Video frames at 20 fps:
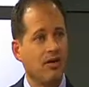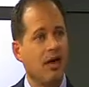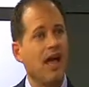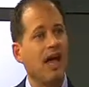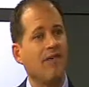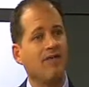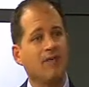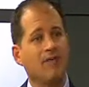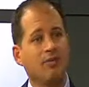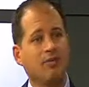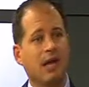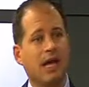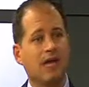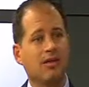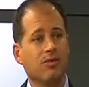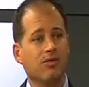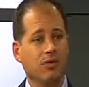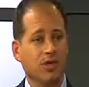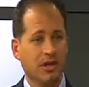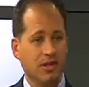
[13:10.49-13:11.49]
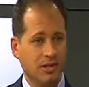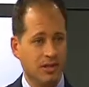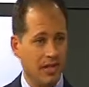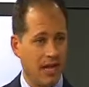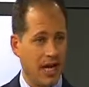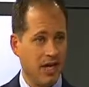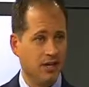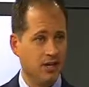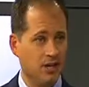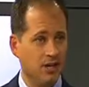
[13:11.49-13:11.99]
half of their mouth with the
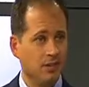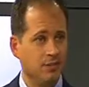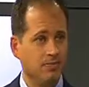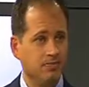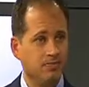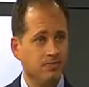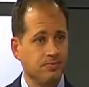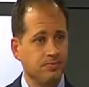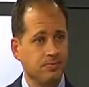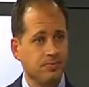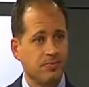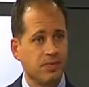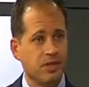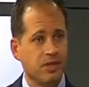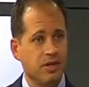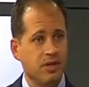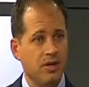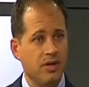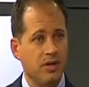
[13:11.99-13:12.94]
laser. And what did they say?